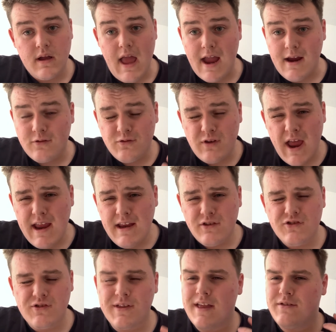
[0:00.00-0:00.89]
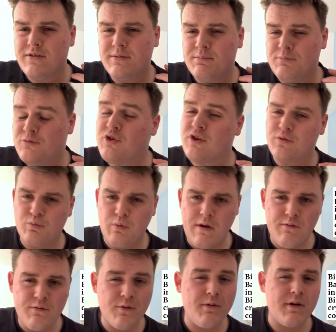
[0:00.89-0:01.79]
exchange. They
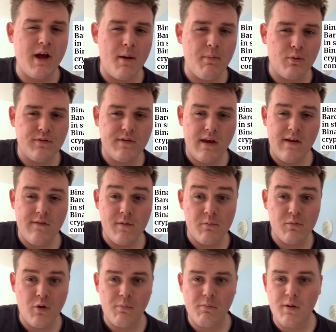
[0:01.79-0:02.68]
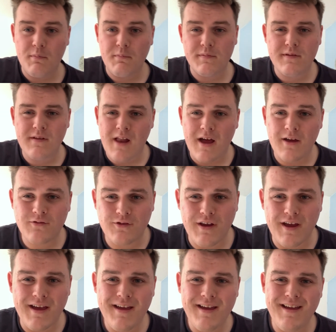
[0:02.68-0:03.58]
just went through a couple teething problems
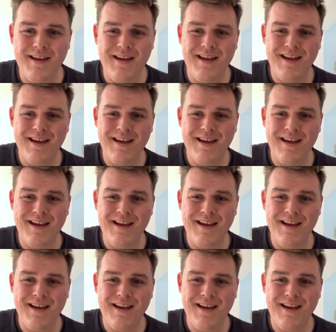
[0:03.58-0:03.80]
last year.